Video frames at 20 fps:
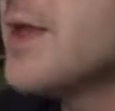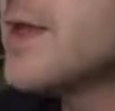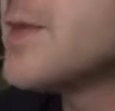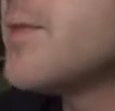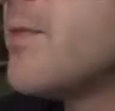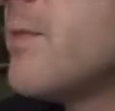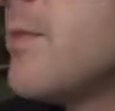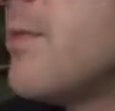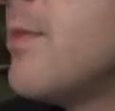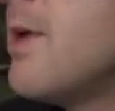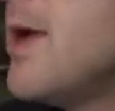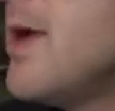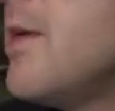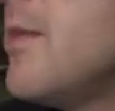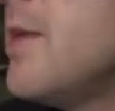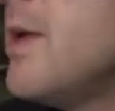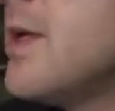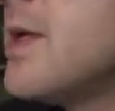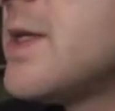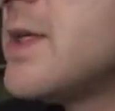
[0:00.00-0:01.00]
this
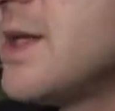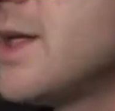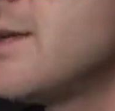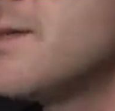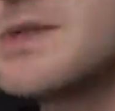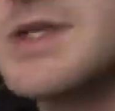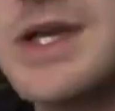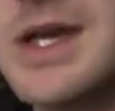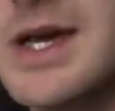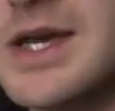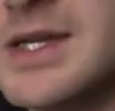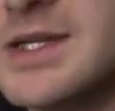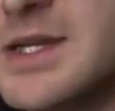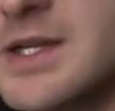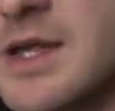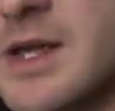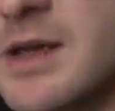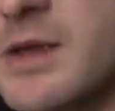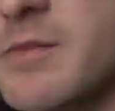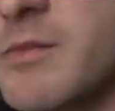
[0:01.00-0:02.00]
might be the same size
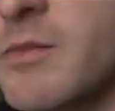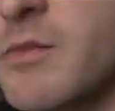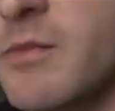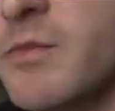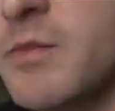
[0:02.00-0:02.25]
that they